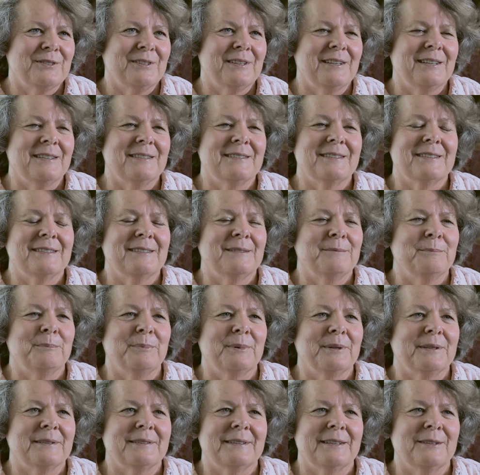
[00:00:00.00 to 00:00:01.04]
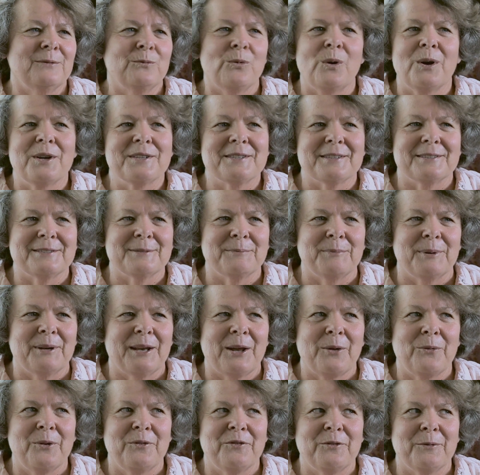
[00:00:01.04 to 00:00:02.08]
and, but it wasn't, but
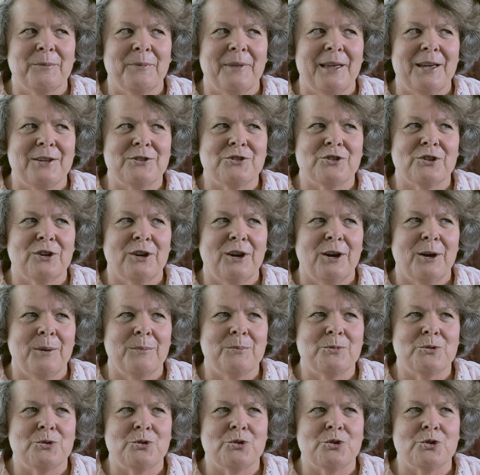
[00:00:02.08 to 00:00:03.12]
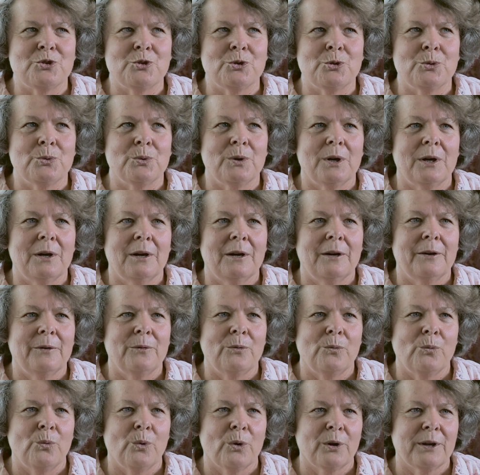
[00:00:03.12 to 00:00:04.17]
I went from that job to uh,
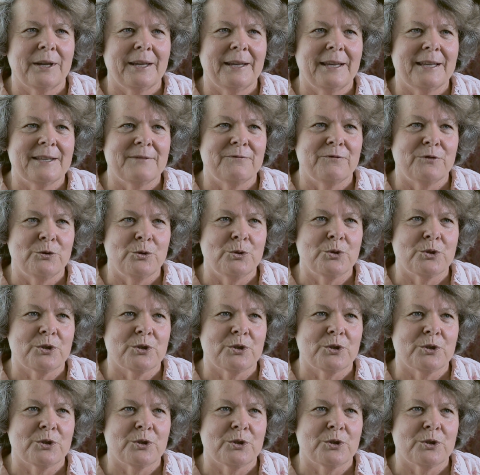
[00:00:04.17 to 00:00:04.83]
working in food